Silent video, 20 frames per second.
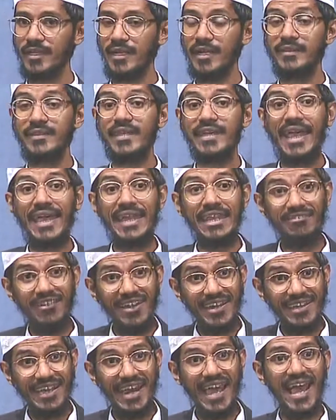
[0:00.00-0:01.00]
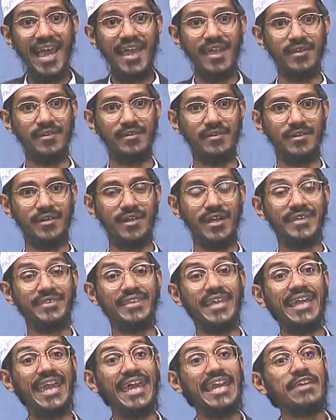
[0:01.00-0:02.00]
They can even cry. They
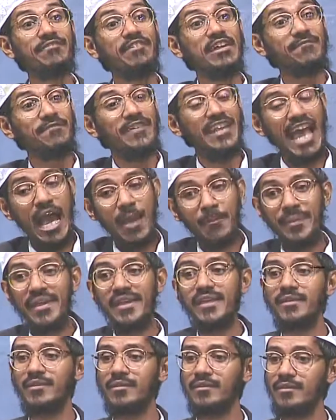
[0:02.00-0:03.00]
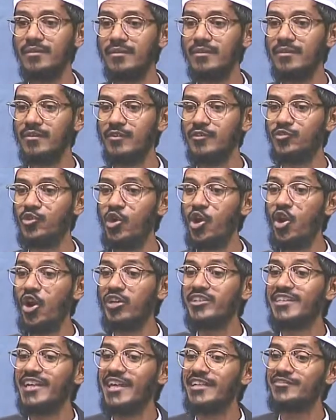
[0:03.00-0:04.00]
can even feel happy. So your
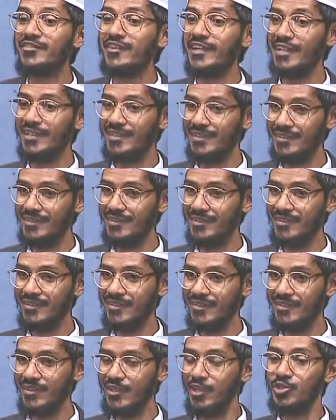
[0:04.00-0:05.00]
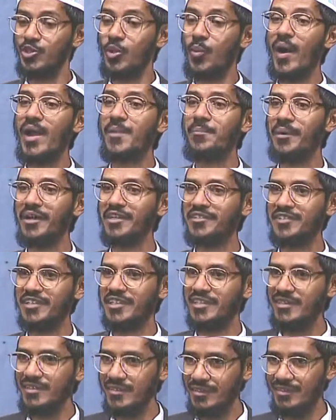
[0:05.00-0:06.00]
logic has failed. So one
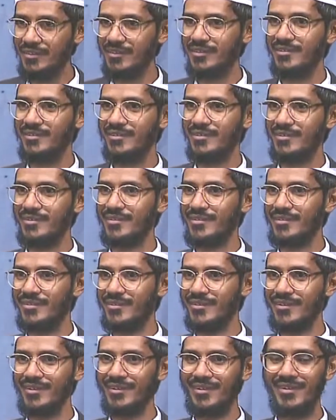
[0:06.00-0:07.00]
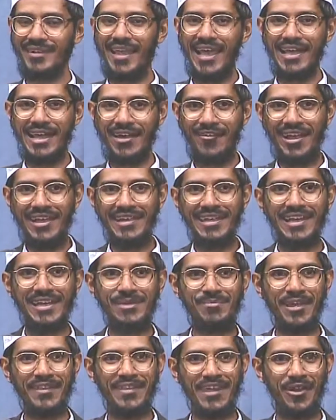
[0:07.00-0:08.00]
person, like our elderly
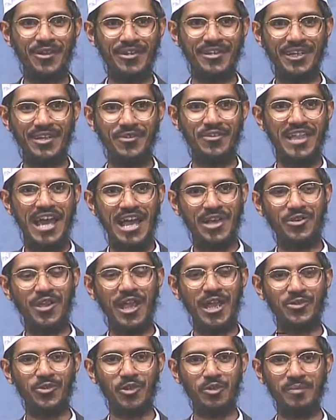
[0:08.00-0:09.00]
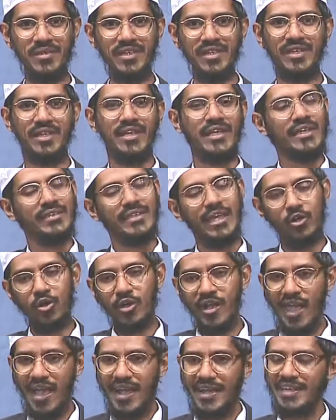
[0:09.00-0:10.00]
brother out here, he was arguing and told me that, okay,
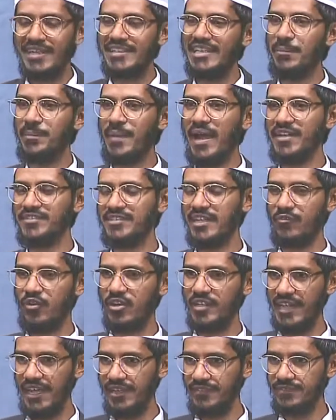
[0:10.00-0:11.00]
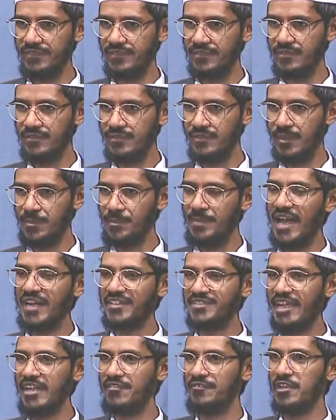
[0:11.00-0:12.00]
I agree that plants have got life. Plants
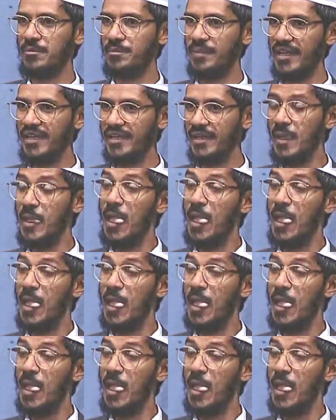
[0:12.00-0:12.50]
can feel pain.